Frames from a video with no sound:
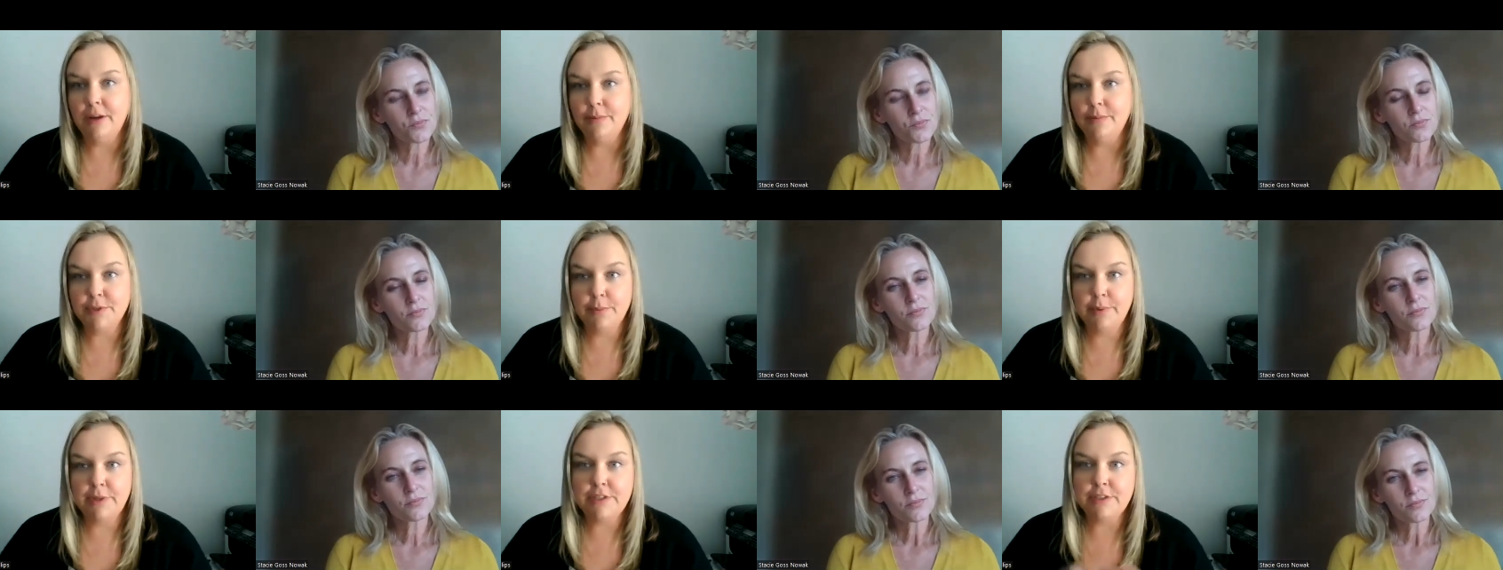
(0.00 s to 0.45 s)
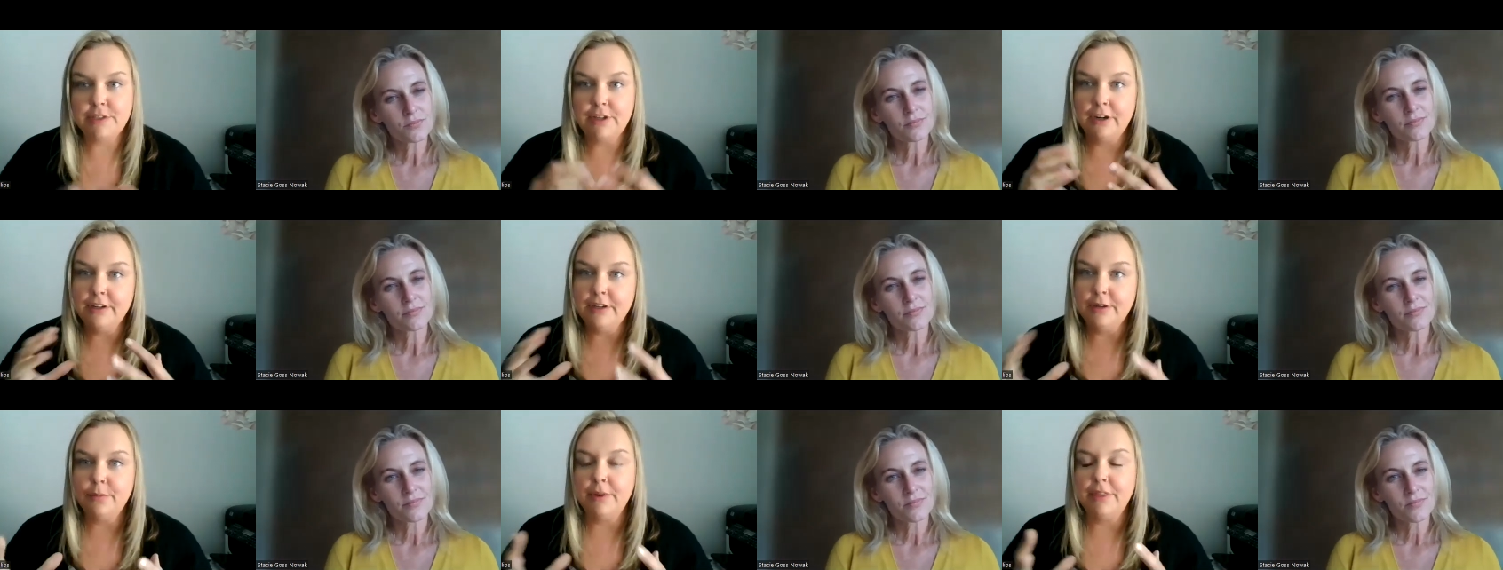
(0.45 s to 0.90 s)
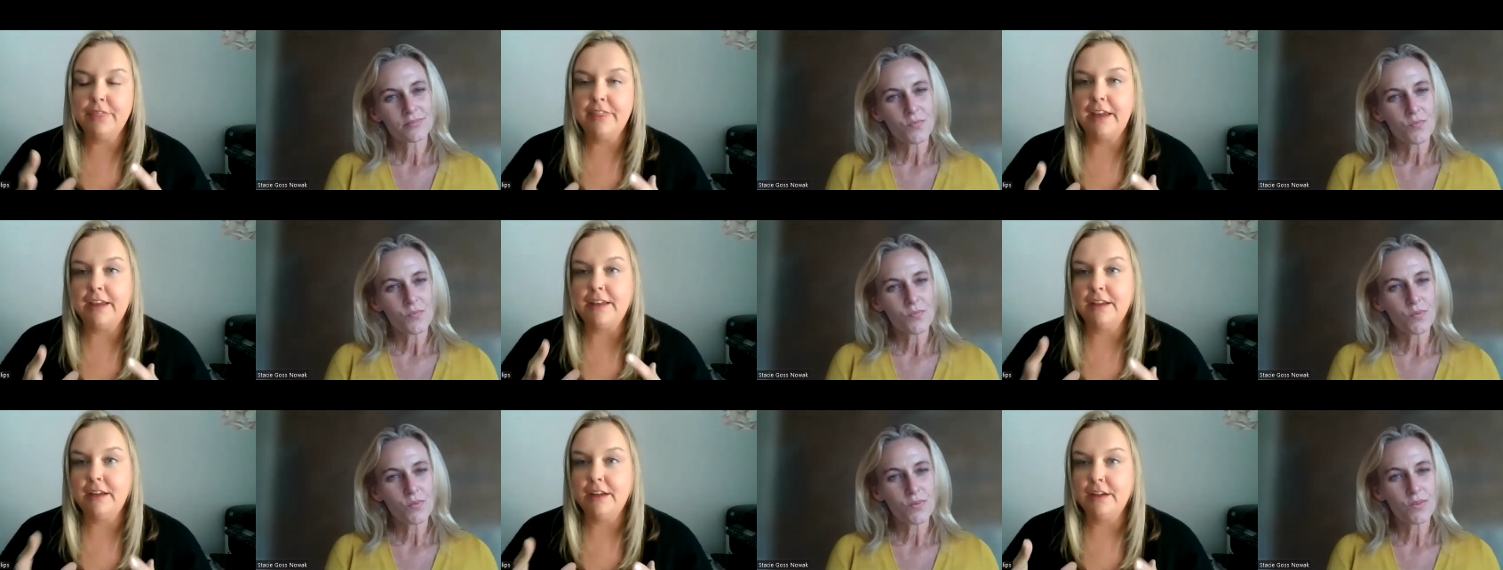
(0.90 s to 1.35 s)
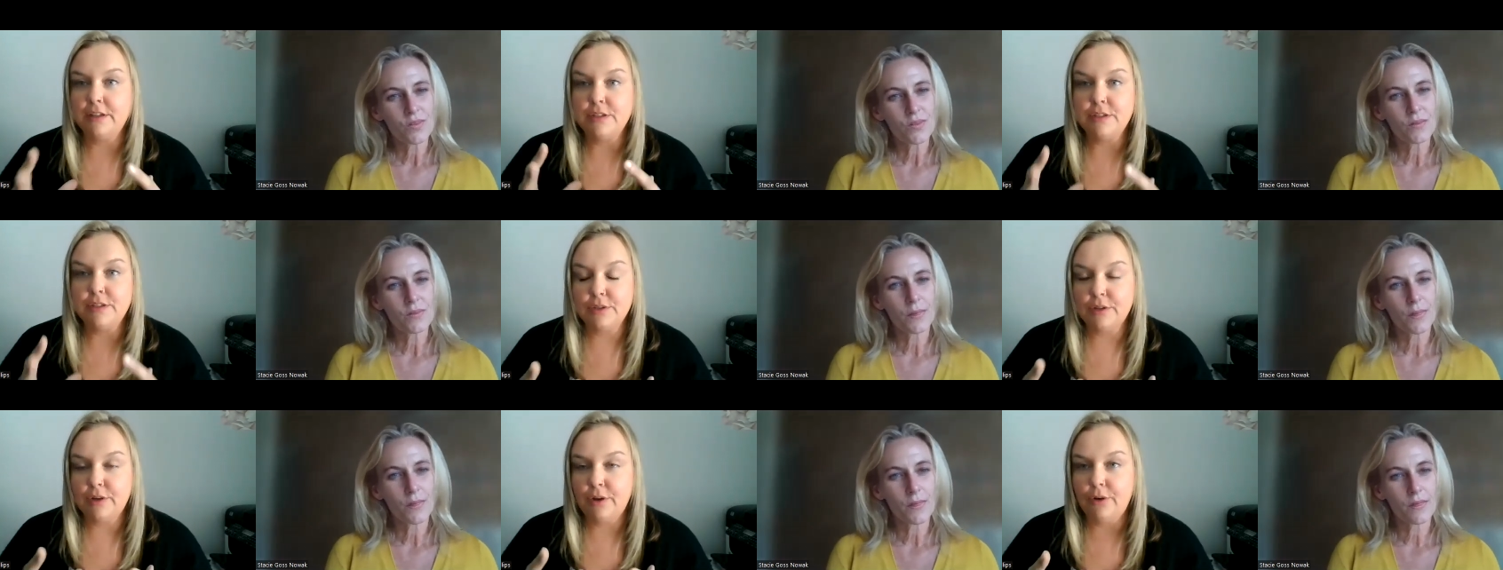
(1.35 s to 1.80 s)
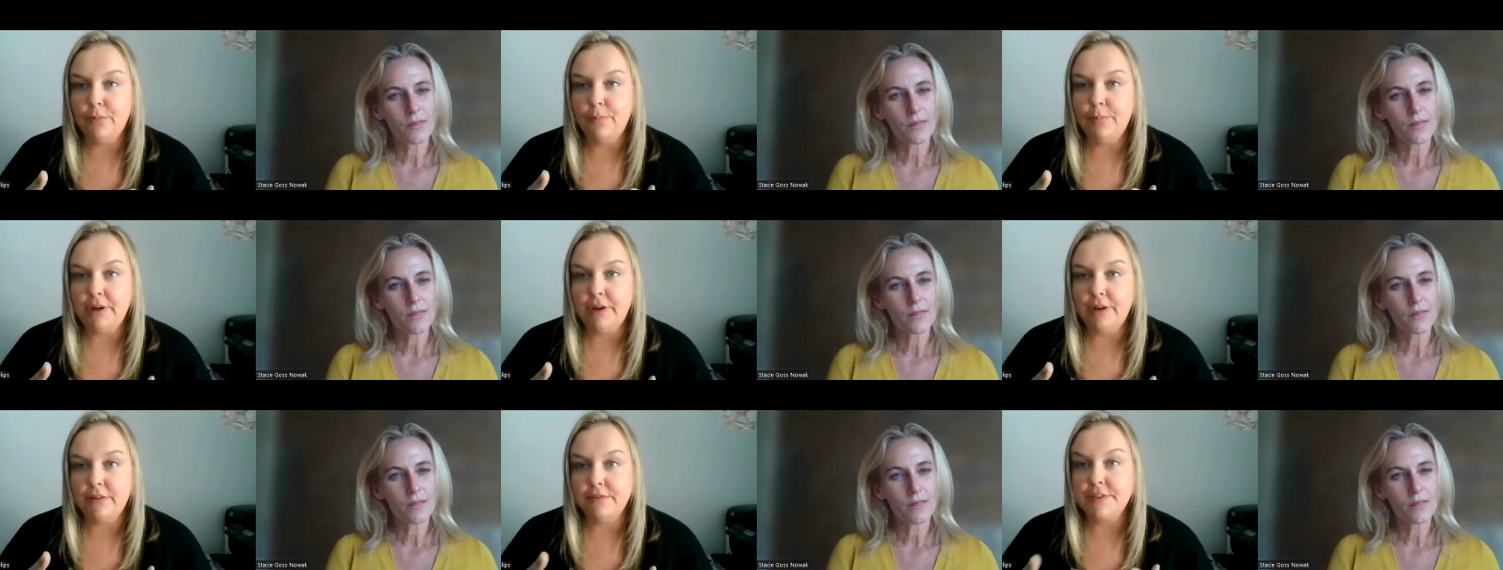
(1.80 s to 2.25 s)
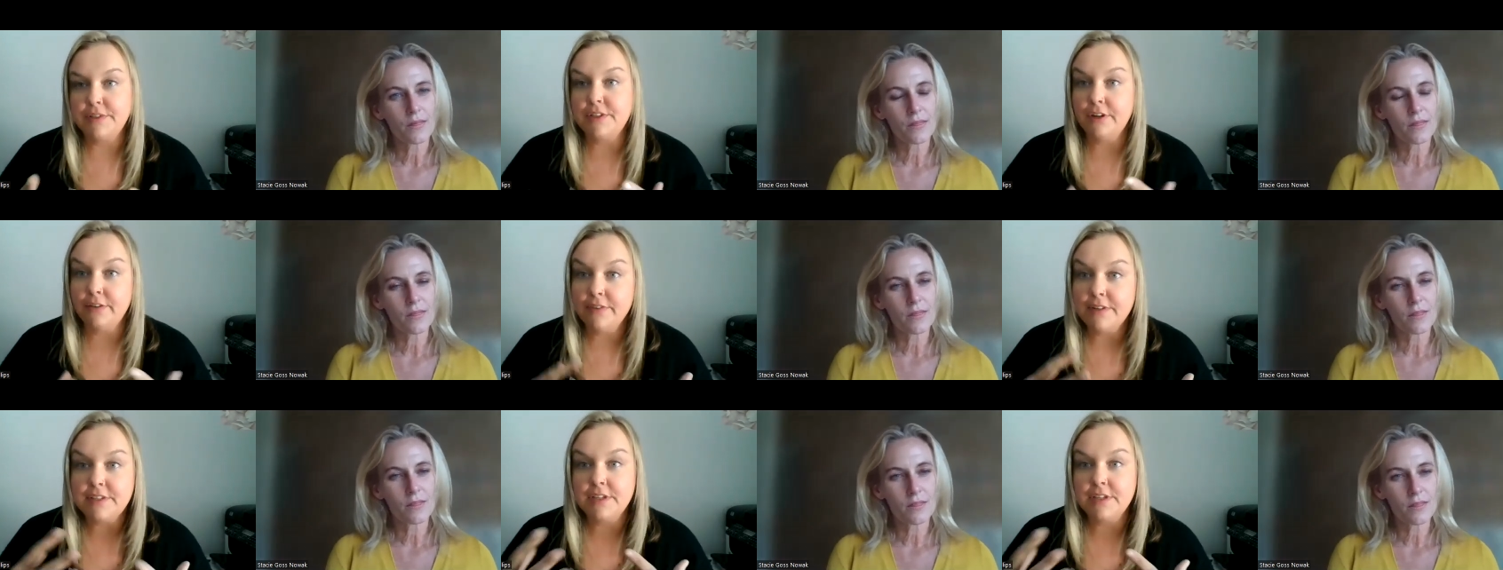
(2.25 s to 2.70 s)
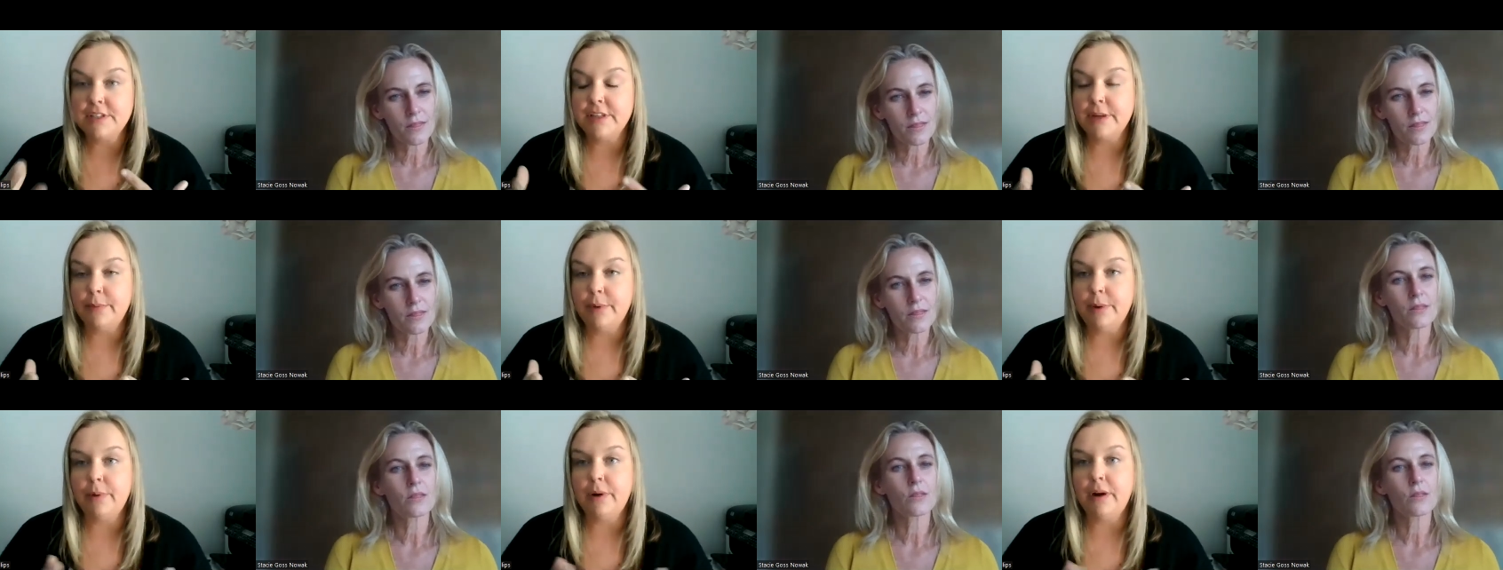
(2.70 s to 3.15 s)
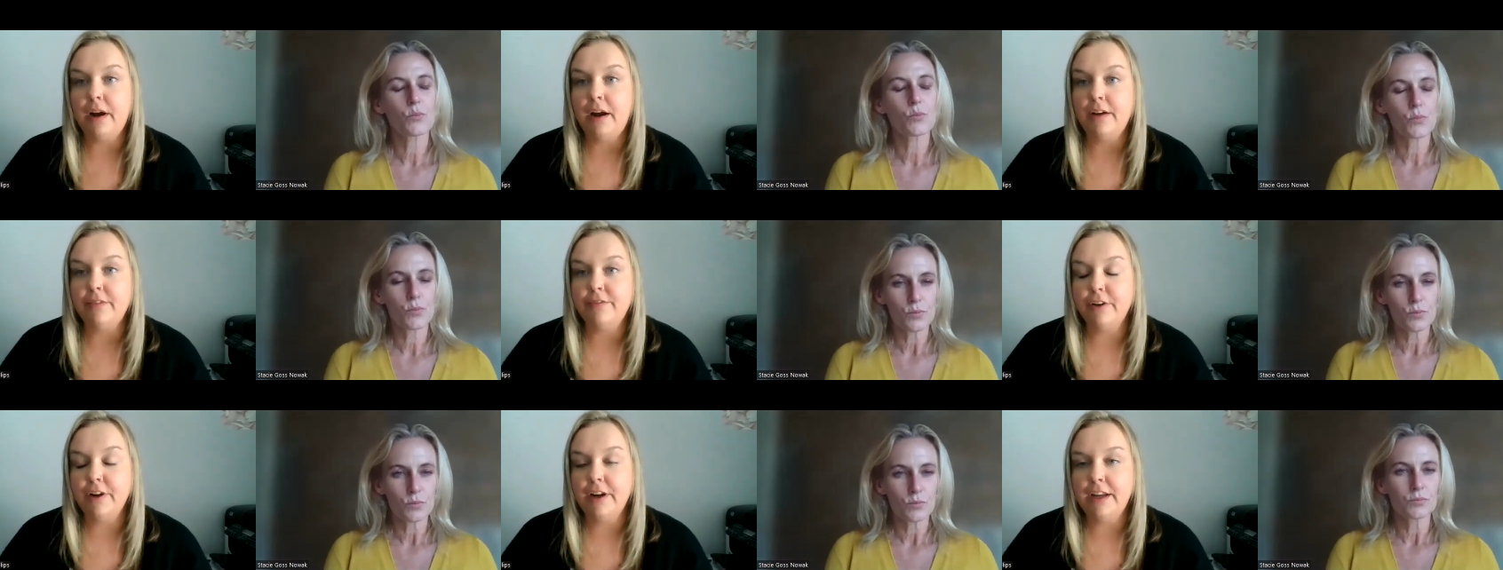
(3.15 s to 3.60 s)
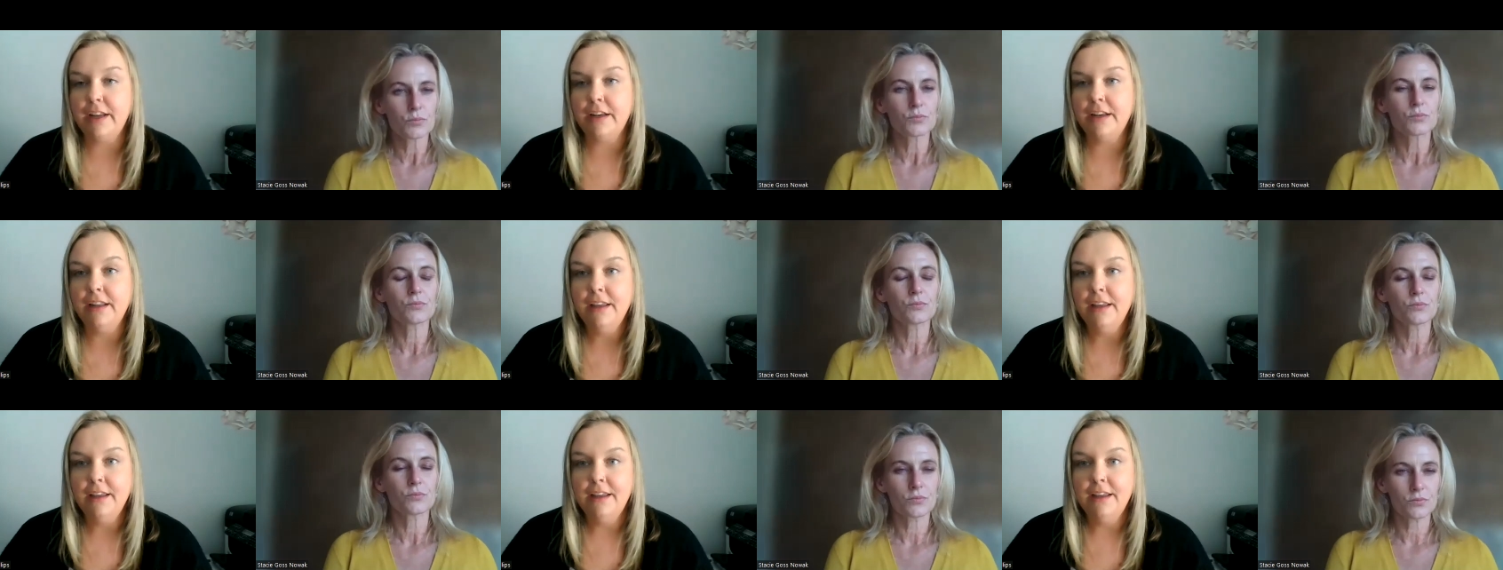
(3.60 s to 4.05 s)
Speaker 1: So we started with that kind of scope of services that we were offering.